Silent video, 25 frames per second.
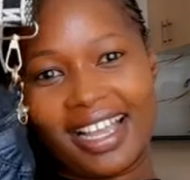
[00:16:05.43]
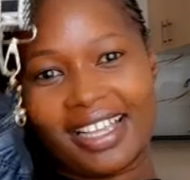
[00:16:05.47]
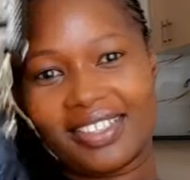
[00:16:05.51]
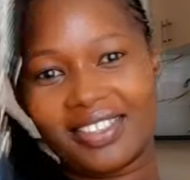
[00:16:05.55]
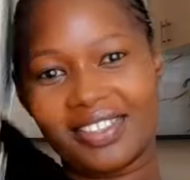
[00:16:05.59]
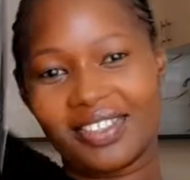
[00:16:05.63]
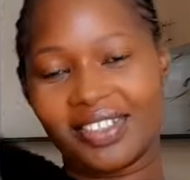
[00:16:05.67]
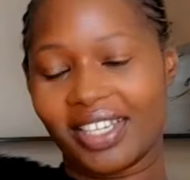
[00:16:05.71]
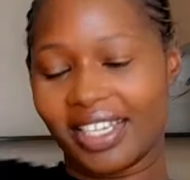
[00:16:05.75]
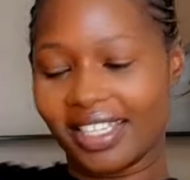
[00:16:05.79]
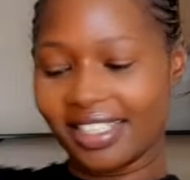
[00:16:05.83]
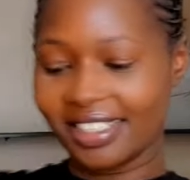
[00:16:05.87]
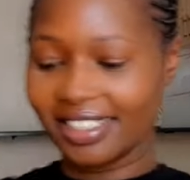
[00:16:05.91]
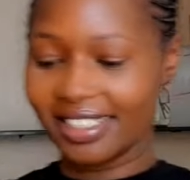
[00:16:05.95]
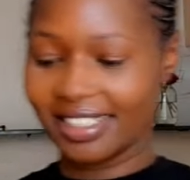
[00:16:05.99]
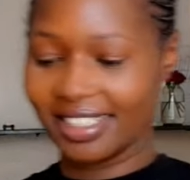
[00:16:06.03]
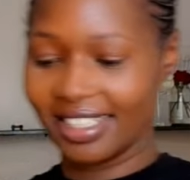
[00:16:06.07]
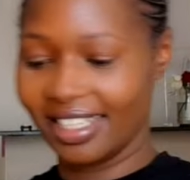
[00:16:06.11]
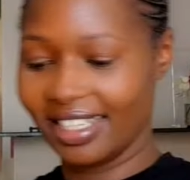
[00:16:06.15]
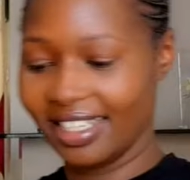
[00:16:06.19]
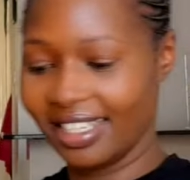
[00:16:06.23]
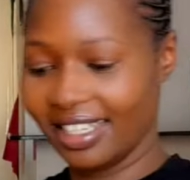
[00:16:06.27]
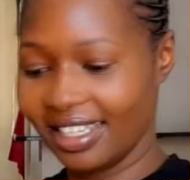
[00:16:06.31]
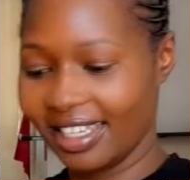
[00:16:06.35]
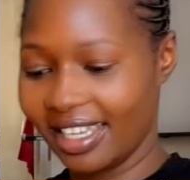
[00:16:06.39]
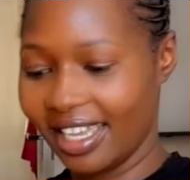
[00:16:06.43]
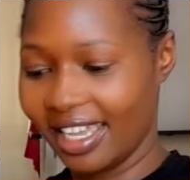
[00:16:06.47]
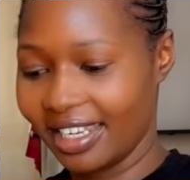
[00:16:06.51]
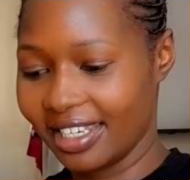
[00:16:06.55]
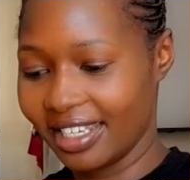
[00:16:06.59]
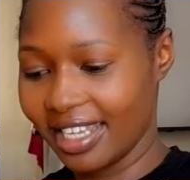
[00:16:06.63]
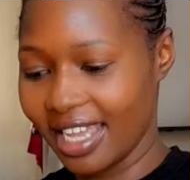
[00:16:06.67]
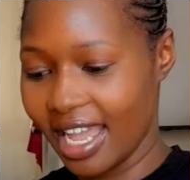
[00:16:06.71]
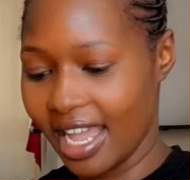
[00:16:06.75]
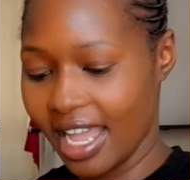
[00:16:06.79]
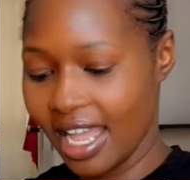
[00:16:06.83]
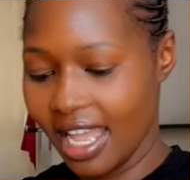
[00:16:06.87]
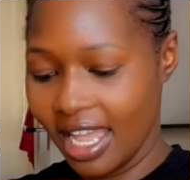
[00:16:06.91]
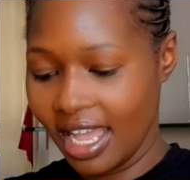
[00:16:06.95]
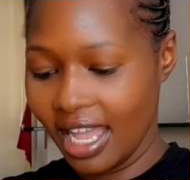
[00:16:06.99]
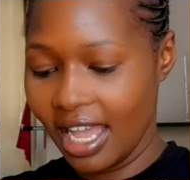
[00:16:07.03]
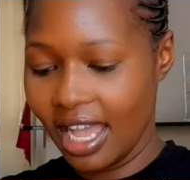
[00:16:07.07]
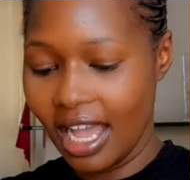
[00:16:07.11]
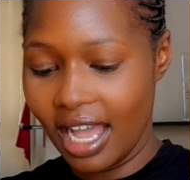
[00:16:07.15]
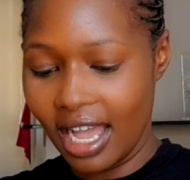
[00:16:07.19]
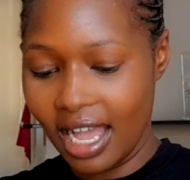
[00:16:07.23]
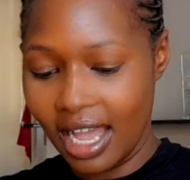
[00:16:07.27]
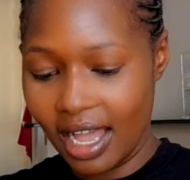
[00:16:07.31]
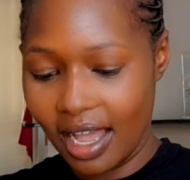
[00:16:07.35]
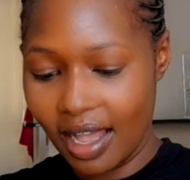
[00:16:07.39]
As you can see, and yeah,
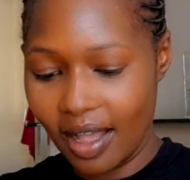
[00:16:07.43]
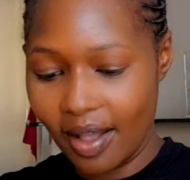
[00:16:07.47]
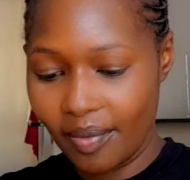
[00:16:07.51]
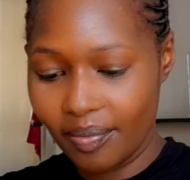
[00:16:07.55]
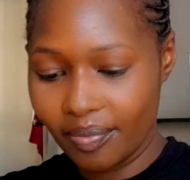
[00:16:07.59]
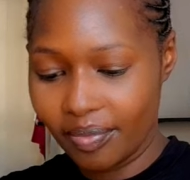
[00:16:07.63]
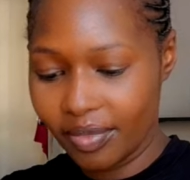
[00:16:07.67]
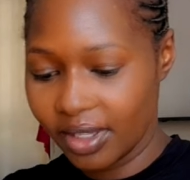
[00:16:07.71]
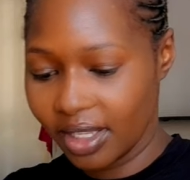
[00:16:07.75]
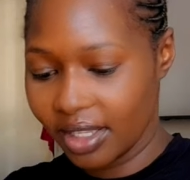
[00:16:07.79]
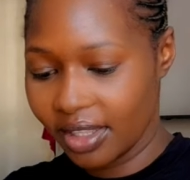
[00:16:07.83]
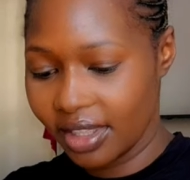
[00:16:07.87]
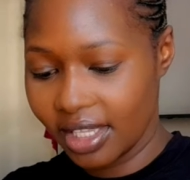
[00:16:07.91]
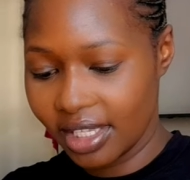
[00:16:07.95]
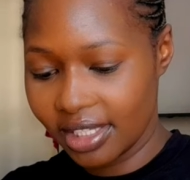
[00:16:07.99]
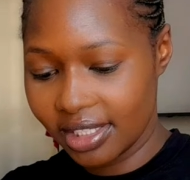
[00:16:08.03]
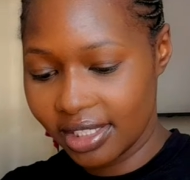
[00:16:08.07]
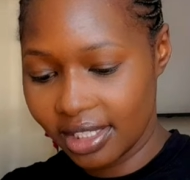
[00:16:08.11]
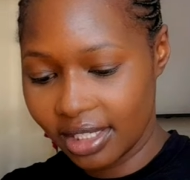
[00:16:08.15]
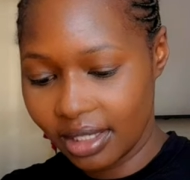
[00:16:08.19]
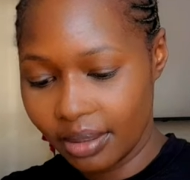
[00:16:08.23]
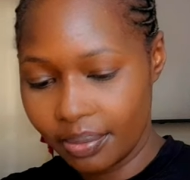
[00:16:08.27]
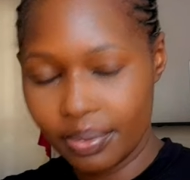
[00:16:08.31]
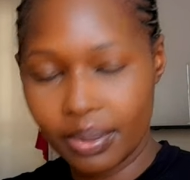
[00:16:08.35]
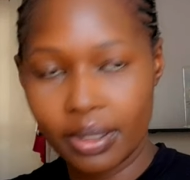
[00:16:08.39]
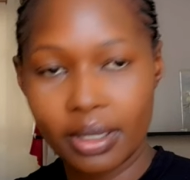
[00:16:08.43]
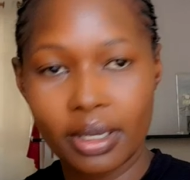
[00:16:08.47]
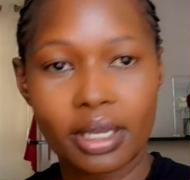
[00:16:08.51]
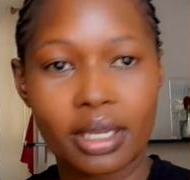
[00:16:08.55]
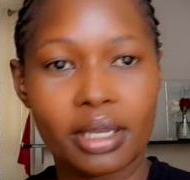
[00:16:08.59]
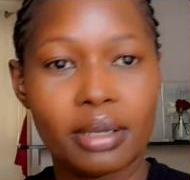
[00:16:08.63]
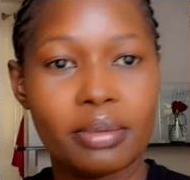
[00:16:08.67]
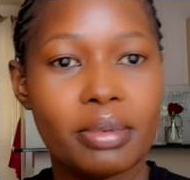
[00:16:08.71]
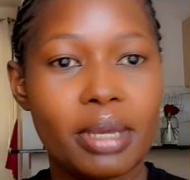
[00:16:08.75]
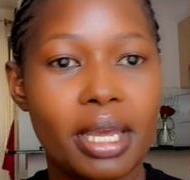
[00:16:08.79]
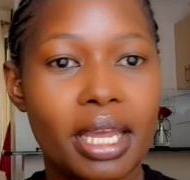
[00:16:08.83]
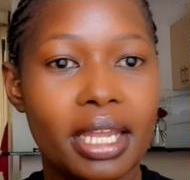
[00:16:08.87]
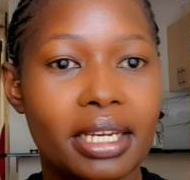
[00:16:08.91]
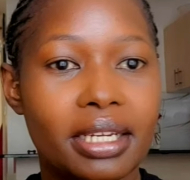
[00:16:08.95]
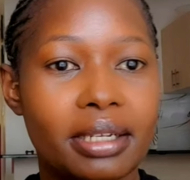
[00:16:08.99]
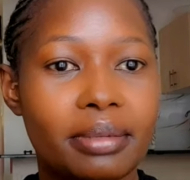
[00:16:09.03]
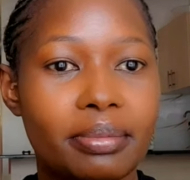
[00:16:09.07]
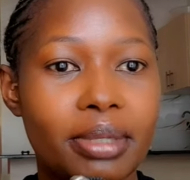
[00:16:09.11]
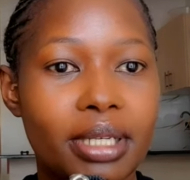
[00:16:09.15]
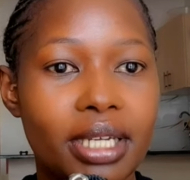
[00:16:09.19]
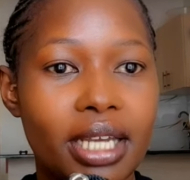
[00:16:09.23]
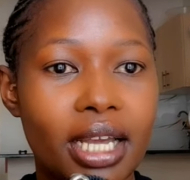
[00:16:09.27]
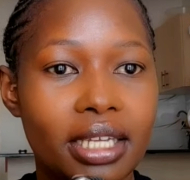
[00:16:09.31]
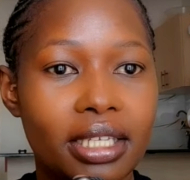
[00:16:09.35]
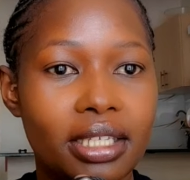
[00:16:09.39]
the zip
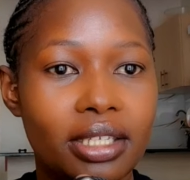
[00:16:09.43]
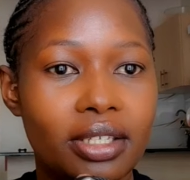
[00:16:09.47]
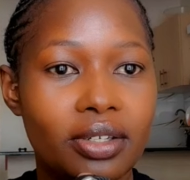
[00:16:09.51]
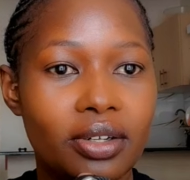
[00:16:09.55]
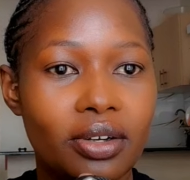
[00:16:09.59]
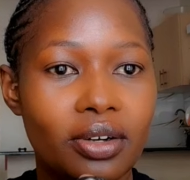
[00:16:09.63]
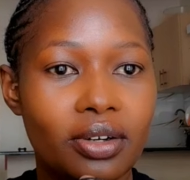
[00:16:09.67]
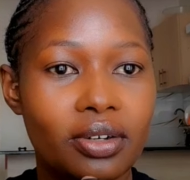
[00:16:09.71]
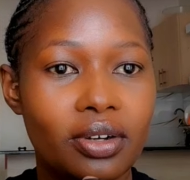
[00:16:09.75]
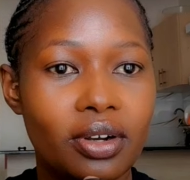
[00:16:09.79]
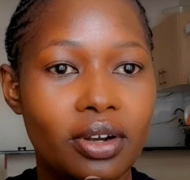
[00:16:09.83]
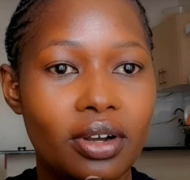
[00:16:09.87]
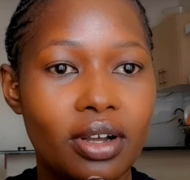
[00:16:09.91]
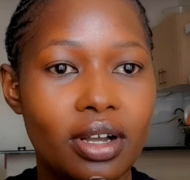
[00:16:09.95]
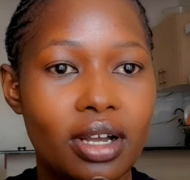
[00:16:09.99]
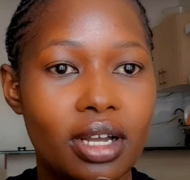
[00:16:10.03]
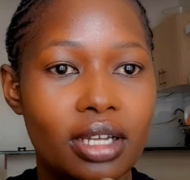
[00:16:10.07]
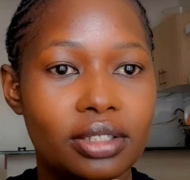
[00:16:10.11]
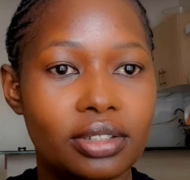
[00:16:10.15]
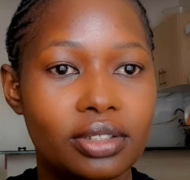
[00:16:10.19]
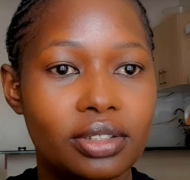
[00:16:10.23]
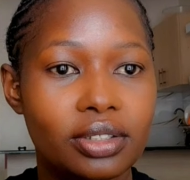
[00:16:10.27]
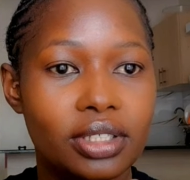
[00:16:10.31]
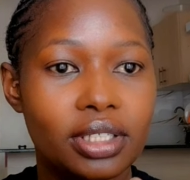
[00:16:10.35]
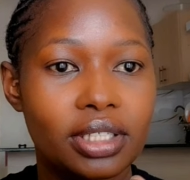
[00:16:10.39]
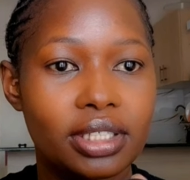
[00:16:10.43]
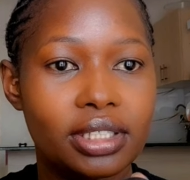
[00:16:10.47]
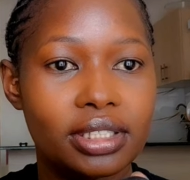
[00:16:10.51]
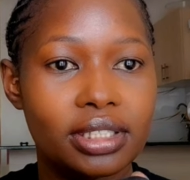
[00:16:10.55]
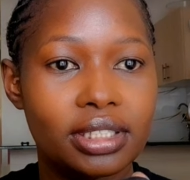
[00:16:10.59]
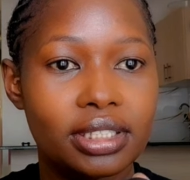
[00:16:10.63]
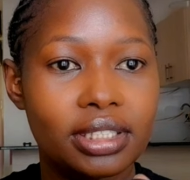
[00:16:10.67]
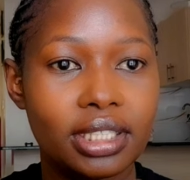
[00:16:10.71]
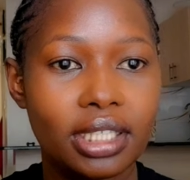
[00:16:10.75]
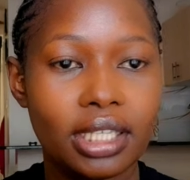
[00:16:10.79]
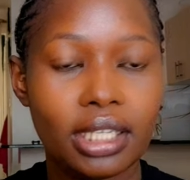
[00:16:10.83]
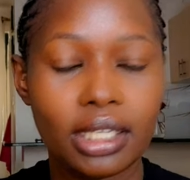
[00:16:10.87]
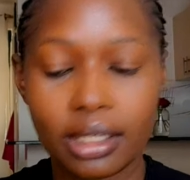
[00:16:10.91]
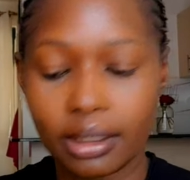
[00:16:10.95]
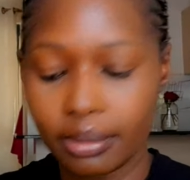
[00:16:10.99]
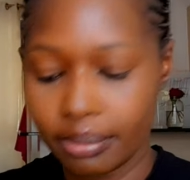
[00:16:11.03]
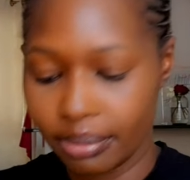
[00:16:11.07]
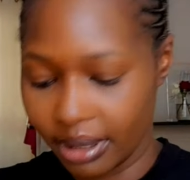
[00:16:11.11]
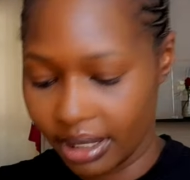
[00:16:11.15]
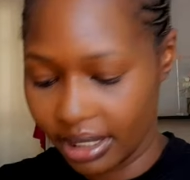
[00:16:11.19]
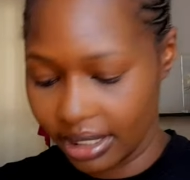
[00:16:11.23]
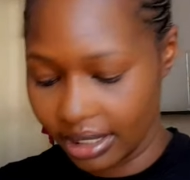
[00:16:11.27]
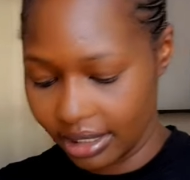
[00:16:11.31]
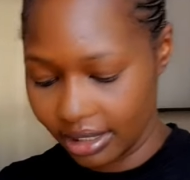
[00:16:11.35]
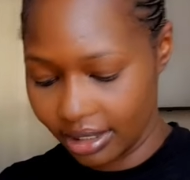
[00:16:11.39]
imeharibika kidogo, as you can see,
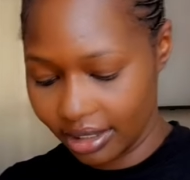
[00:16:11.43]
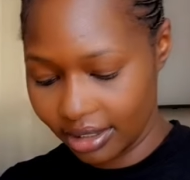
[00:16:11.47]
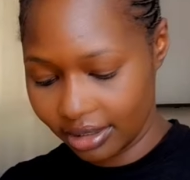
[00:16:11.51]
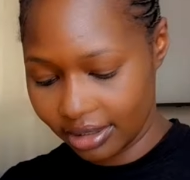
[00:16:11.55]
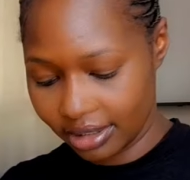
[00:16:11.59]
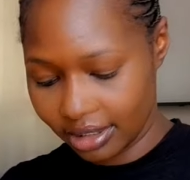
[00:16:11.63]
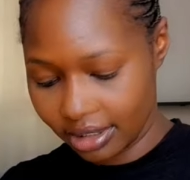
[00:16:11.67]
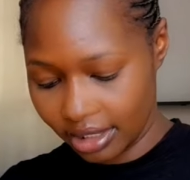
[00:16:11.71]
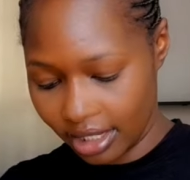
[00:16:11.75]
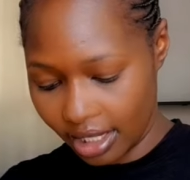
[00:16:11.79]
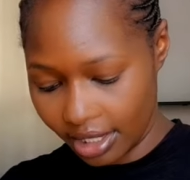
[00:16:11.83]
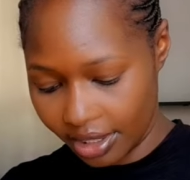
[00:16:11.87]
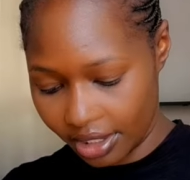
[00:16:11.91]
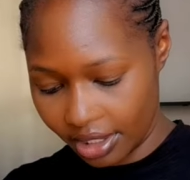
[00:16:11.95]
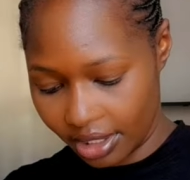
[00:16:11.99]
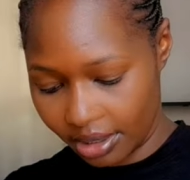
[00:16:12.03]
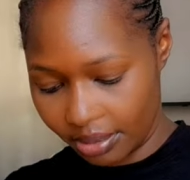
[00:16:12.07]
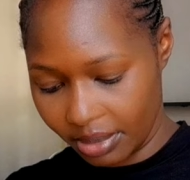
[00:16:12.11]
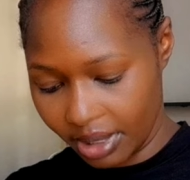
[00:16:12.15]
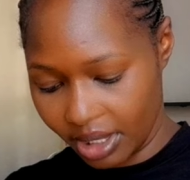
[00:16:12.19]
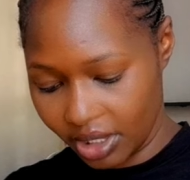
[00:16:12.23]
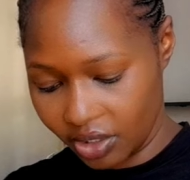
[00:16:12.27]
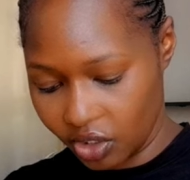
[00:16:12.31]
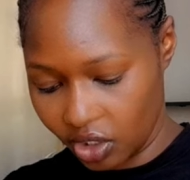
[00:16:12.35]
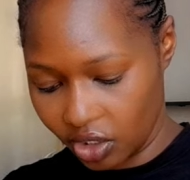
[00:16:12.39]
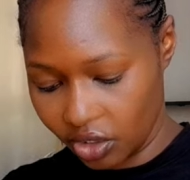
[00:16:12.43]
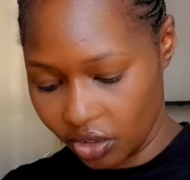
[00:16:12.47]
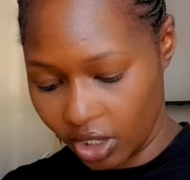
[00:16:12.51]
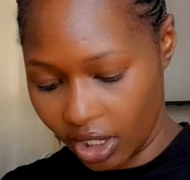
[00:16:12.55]
but it's nothing major.